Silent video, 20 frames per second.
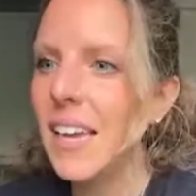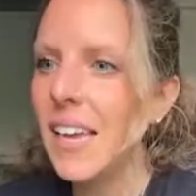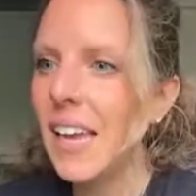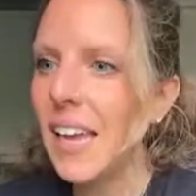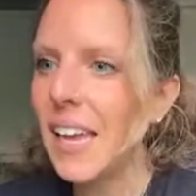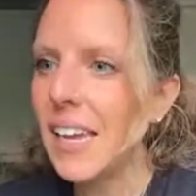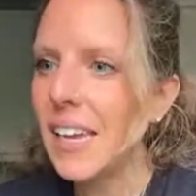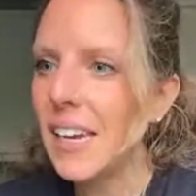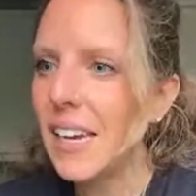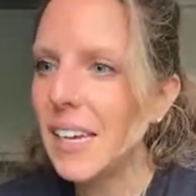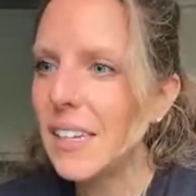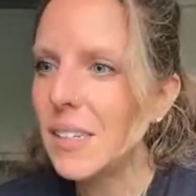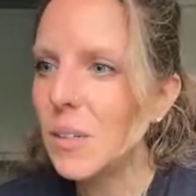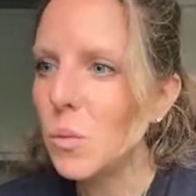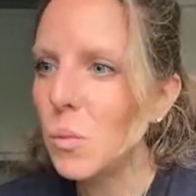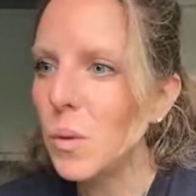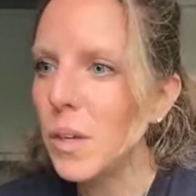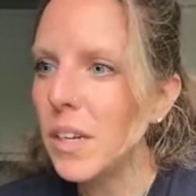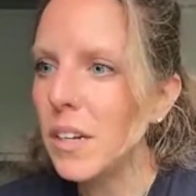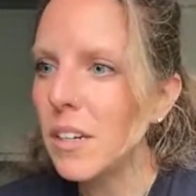And
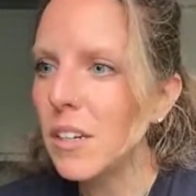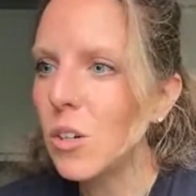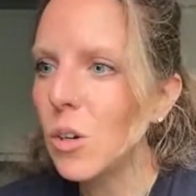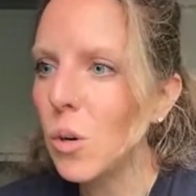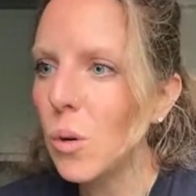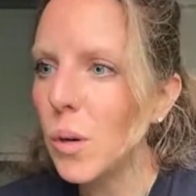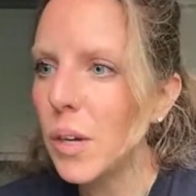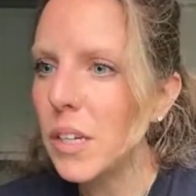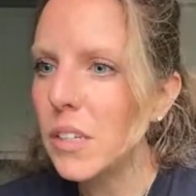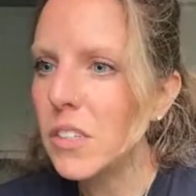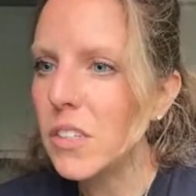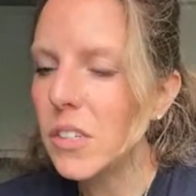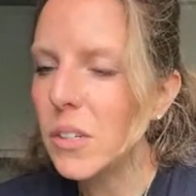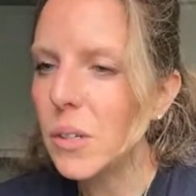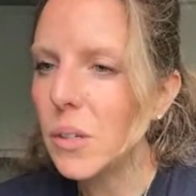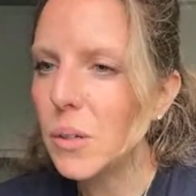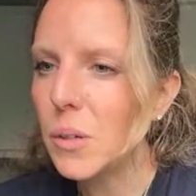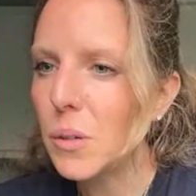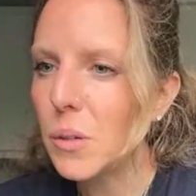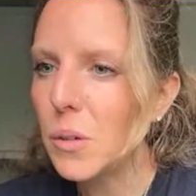we are going
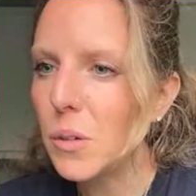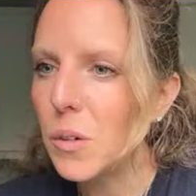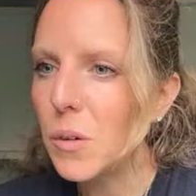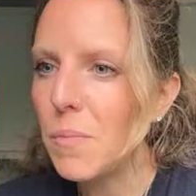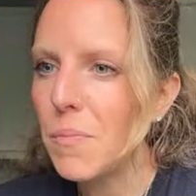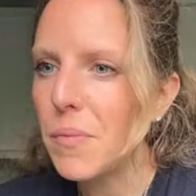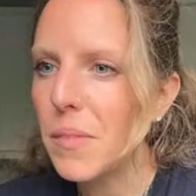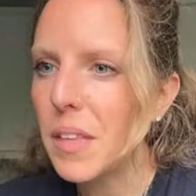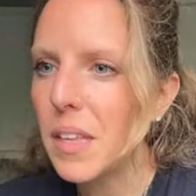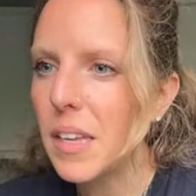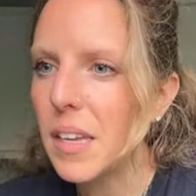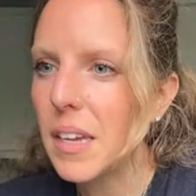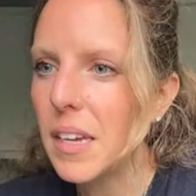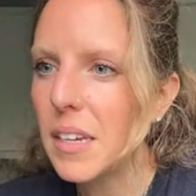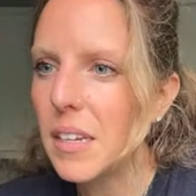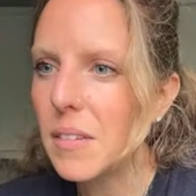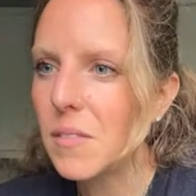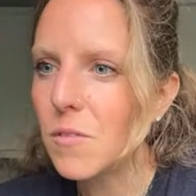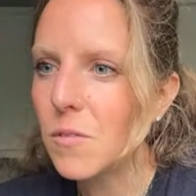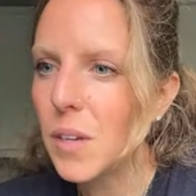to
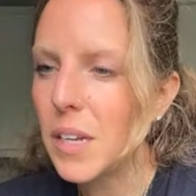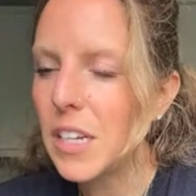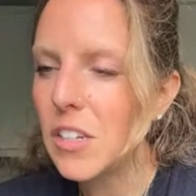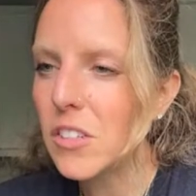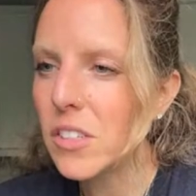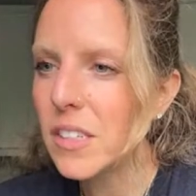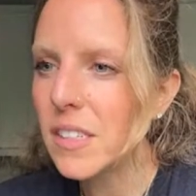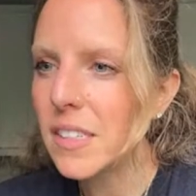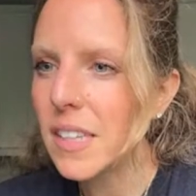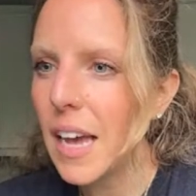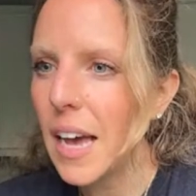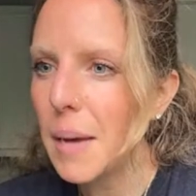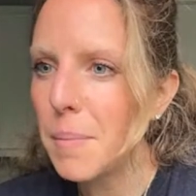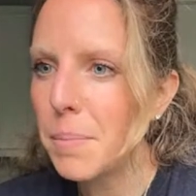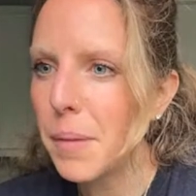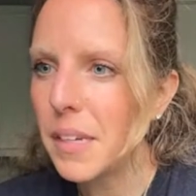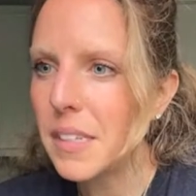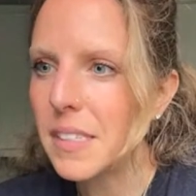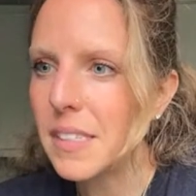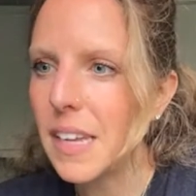finish this up
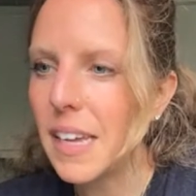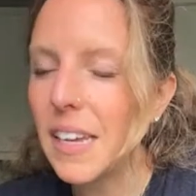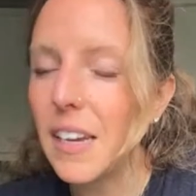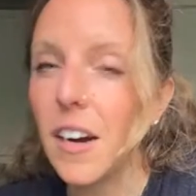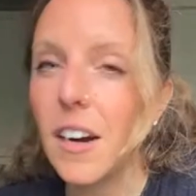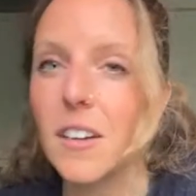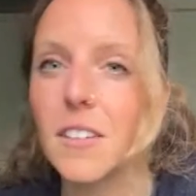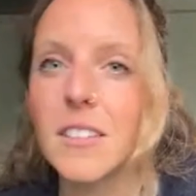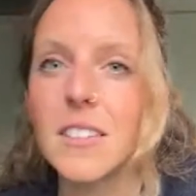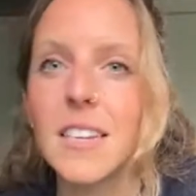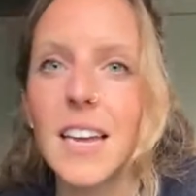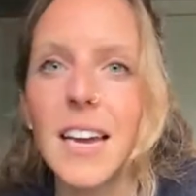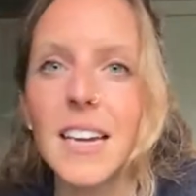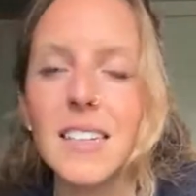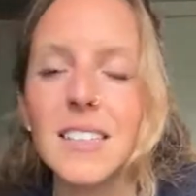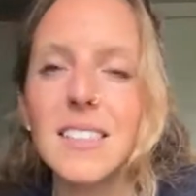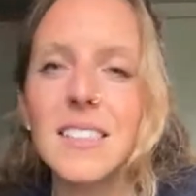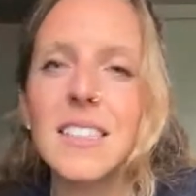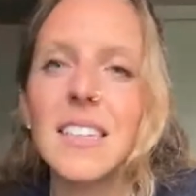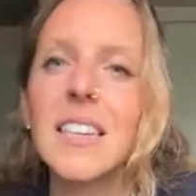by saying our
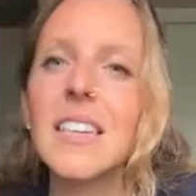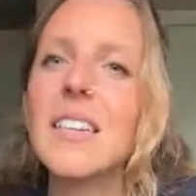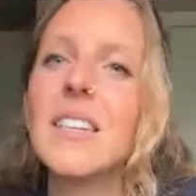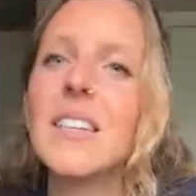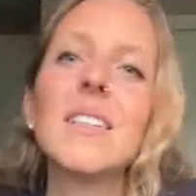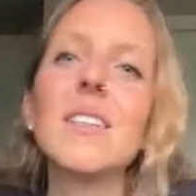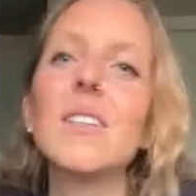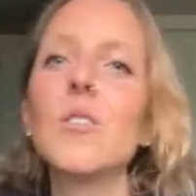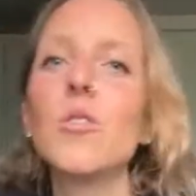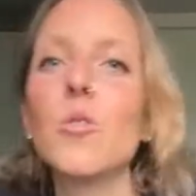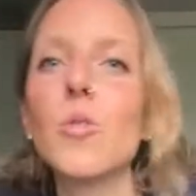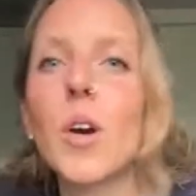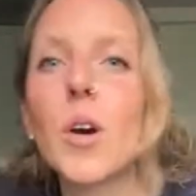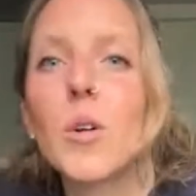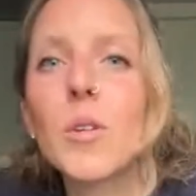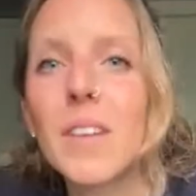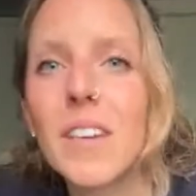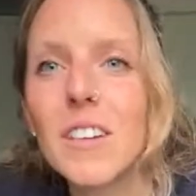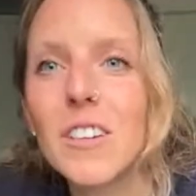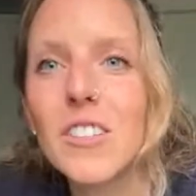next Grow
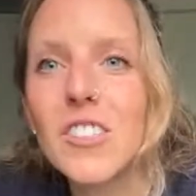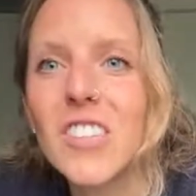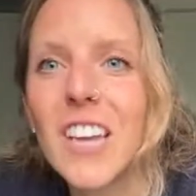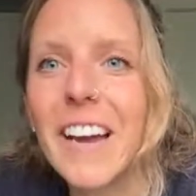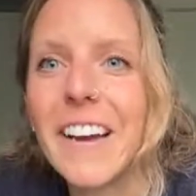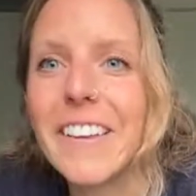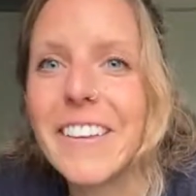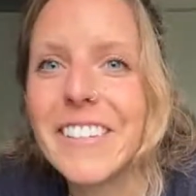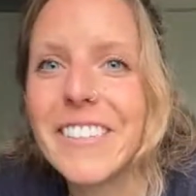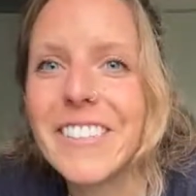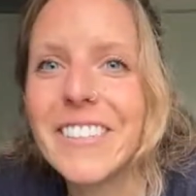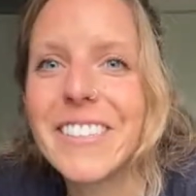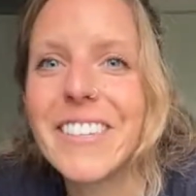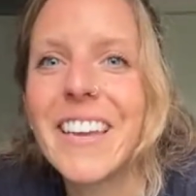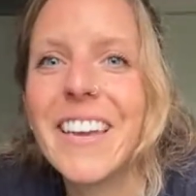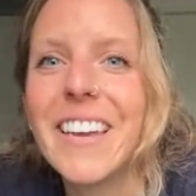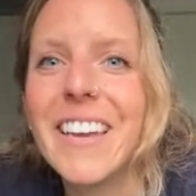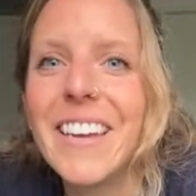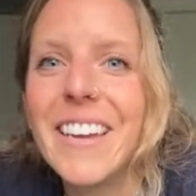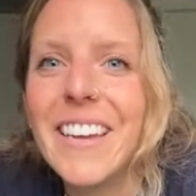Getter challenge,
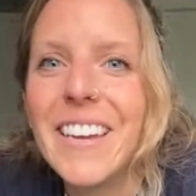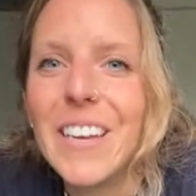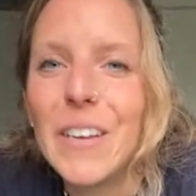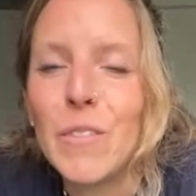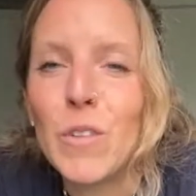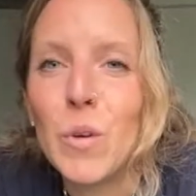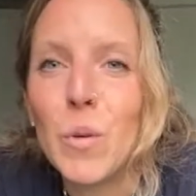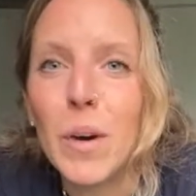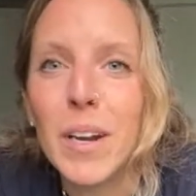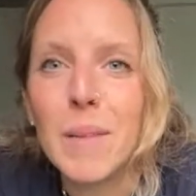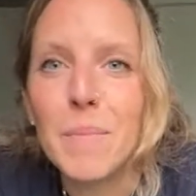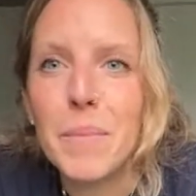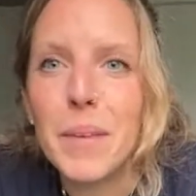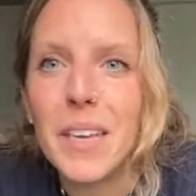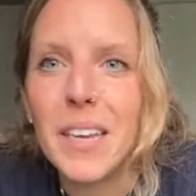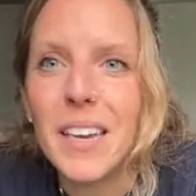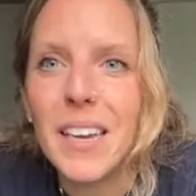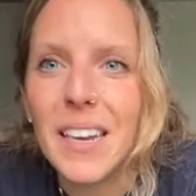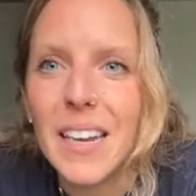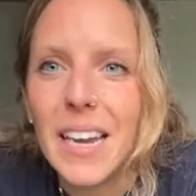if you want to
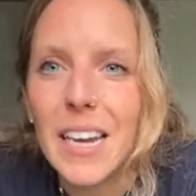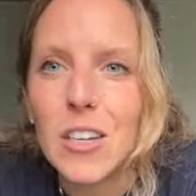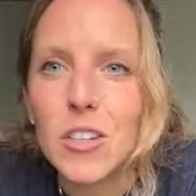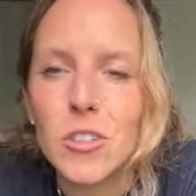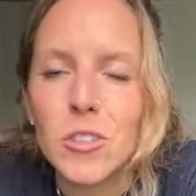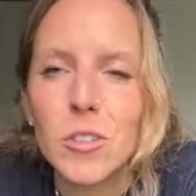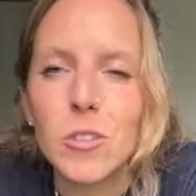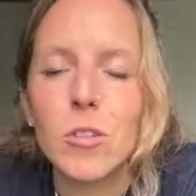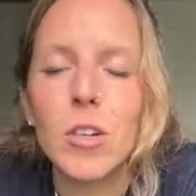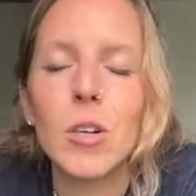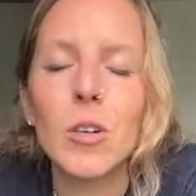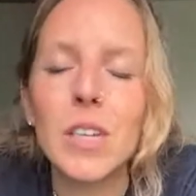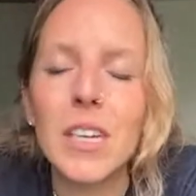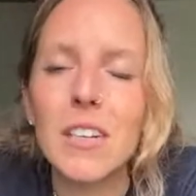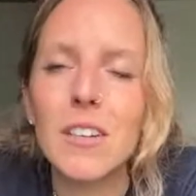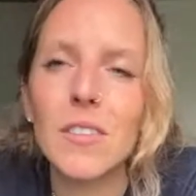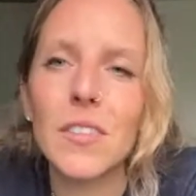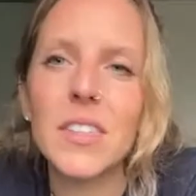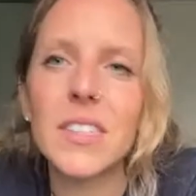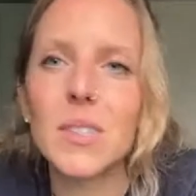be an extra Grow
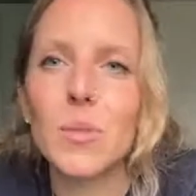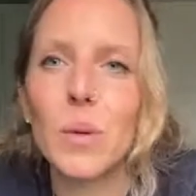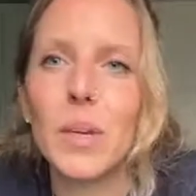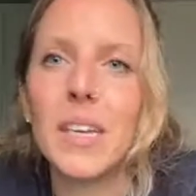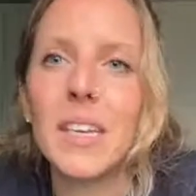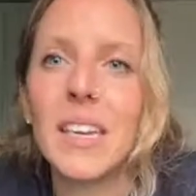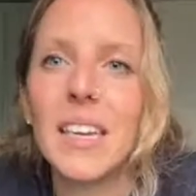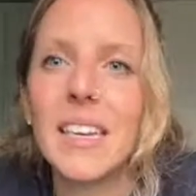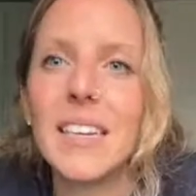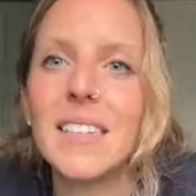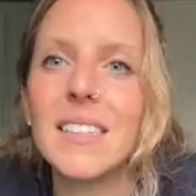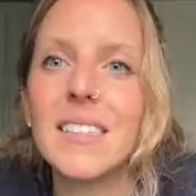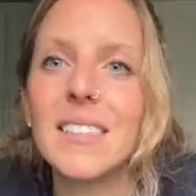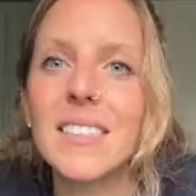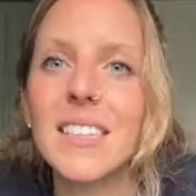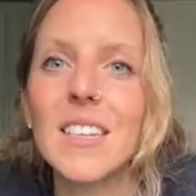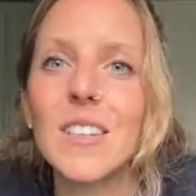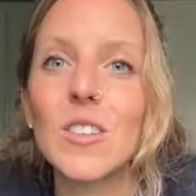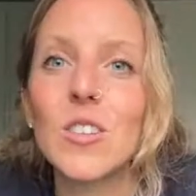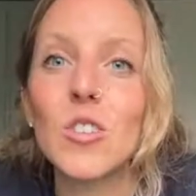Getter this week, is
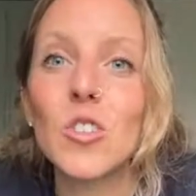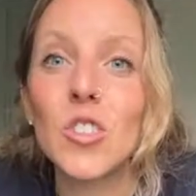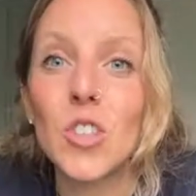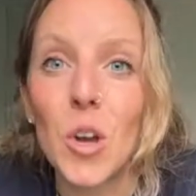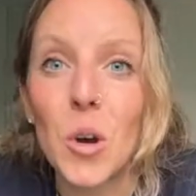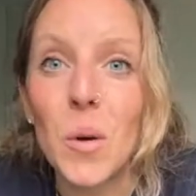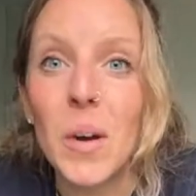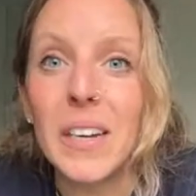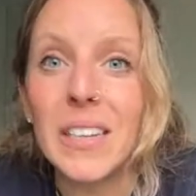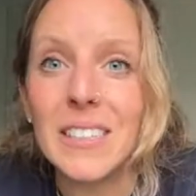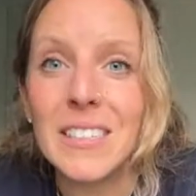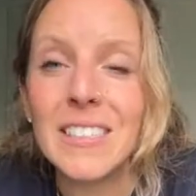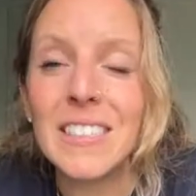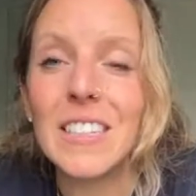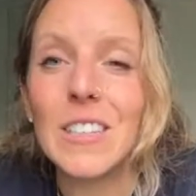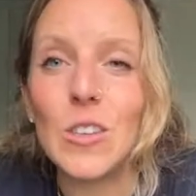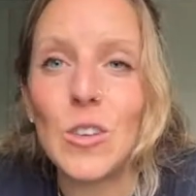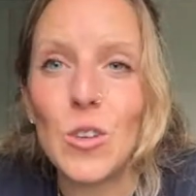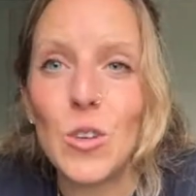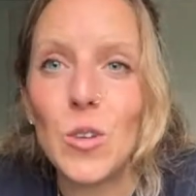show us
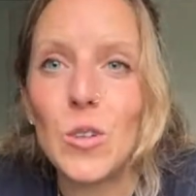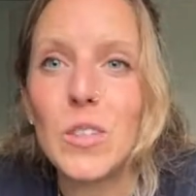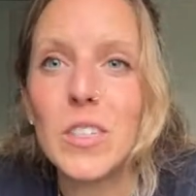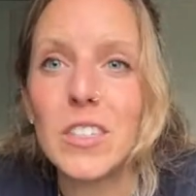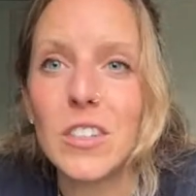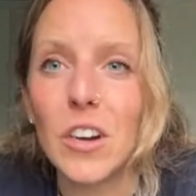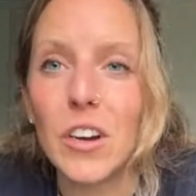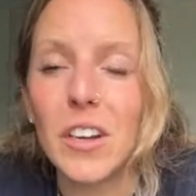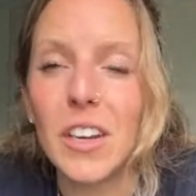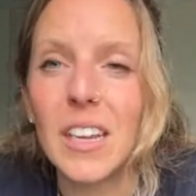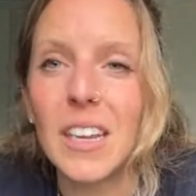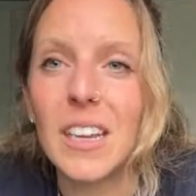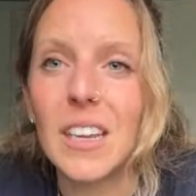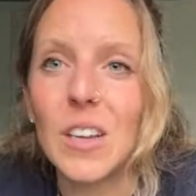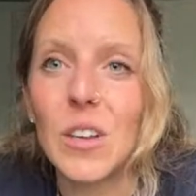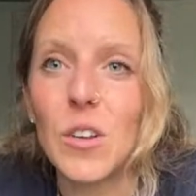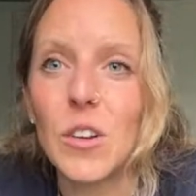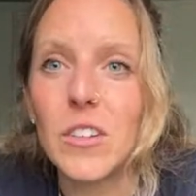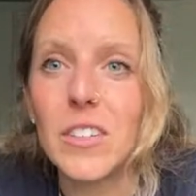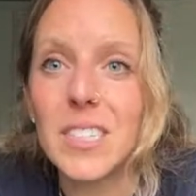you starting
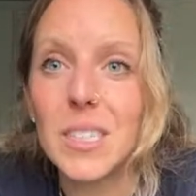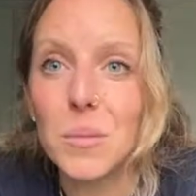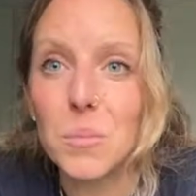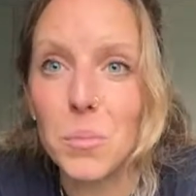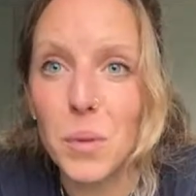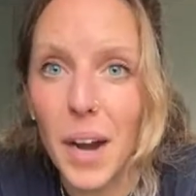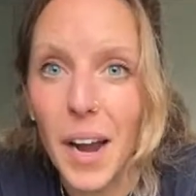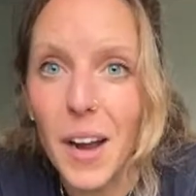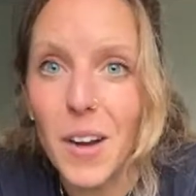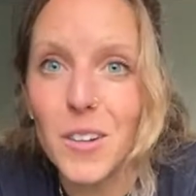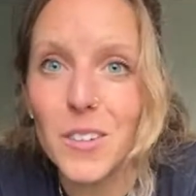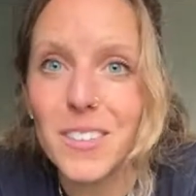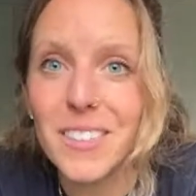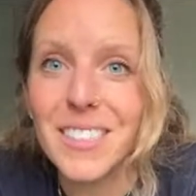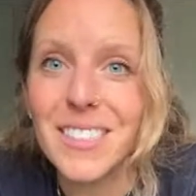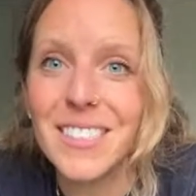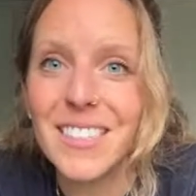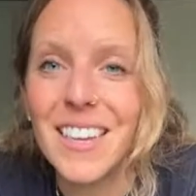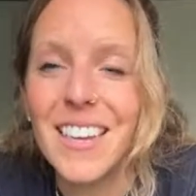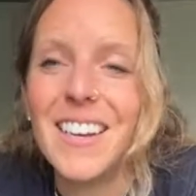your
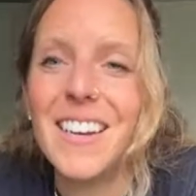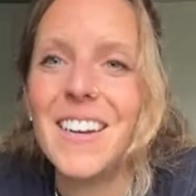sprouts.